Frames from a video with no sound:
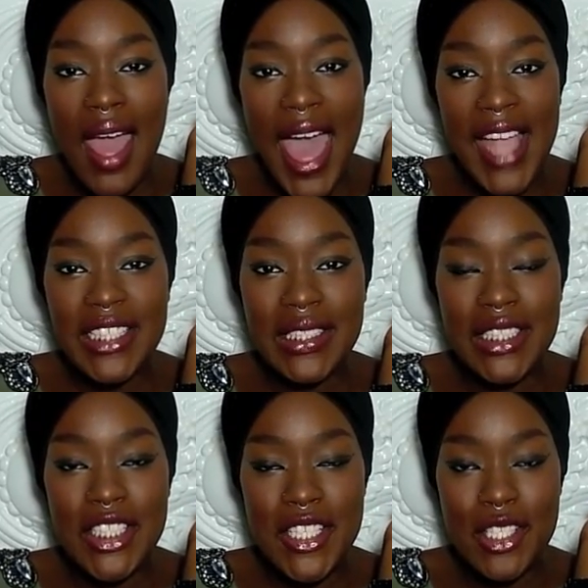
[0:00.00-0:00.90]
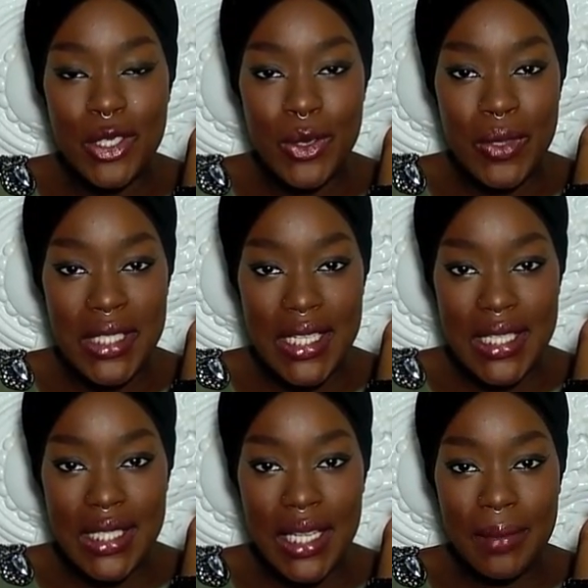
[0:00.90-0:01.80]
I actually just used
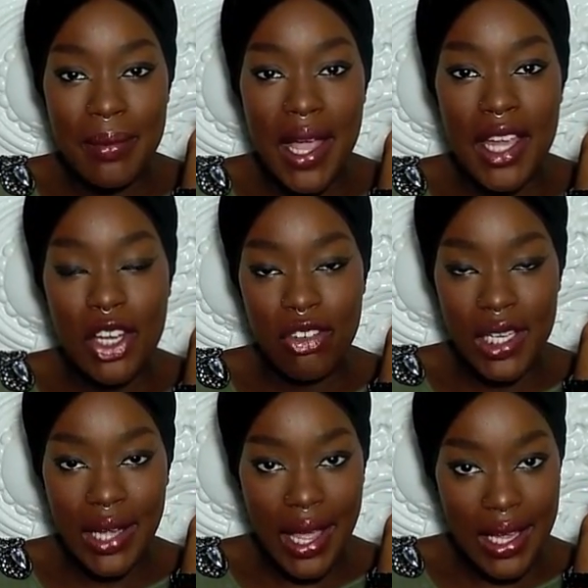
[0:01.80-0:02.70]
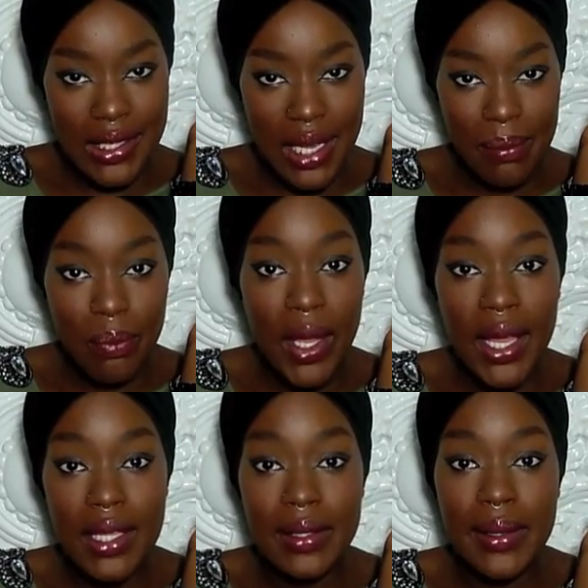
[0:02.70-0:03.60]
this in my green eyes and
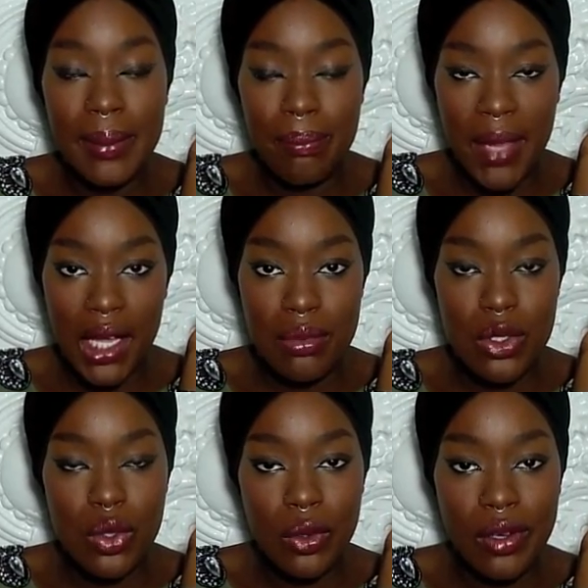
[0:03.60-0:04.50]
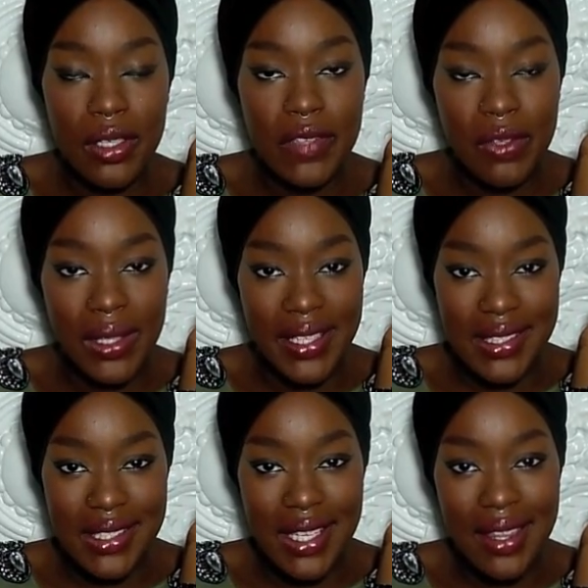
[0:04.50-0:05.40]
pink lip makeup tutorial, and if you'd like
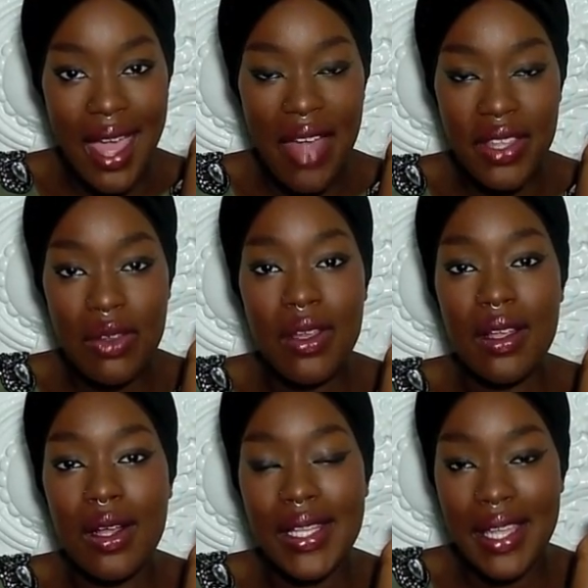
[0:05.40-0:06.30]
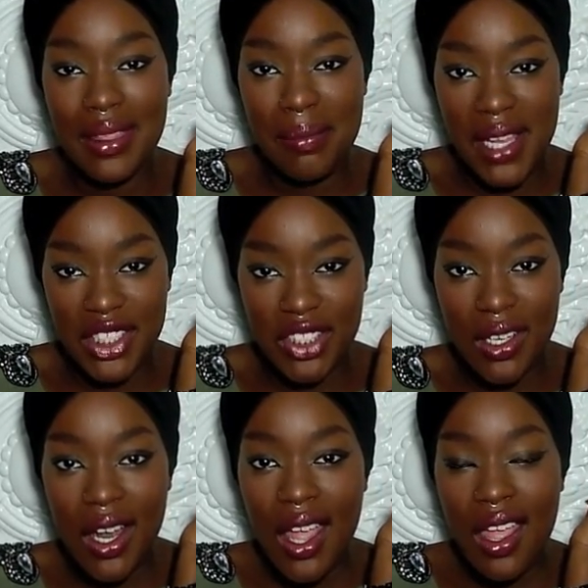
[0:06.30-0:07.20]
to see that, then you can click the
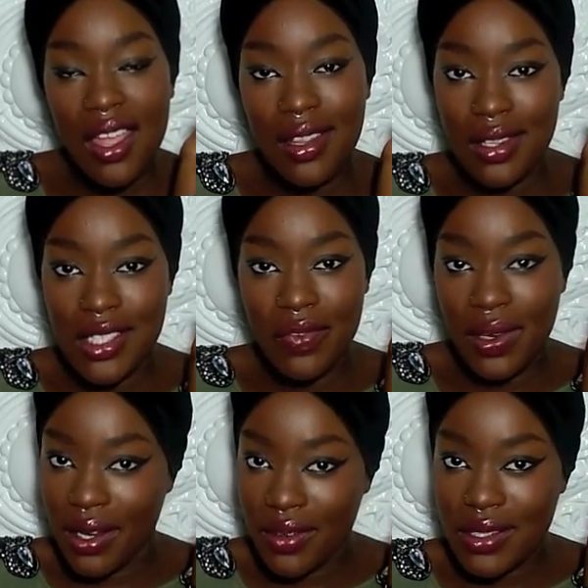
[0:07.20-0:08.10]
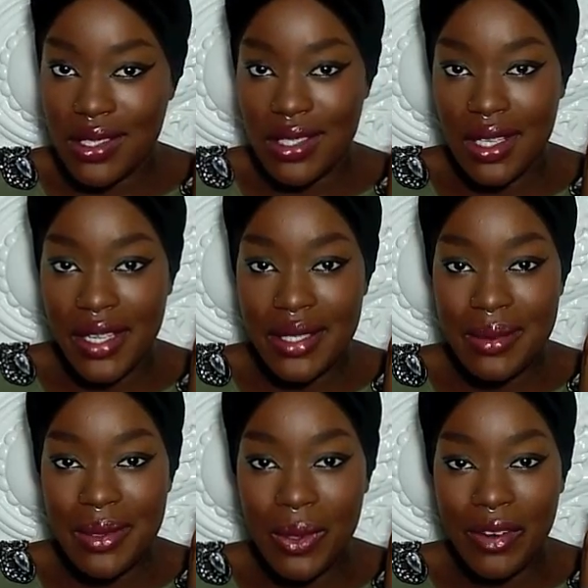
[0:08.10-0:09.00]
picture in this video to see that
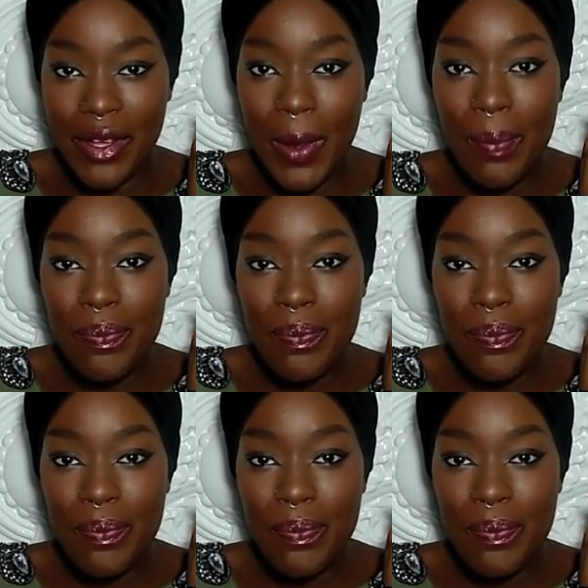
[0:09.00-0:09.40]
tutorial.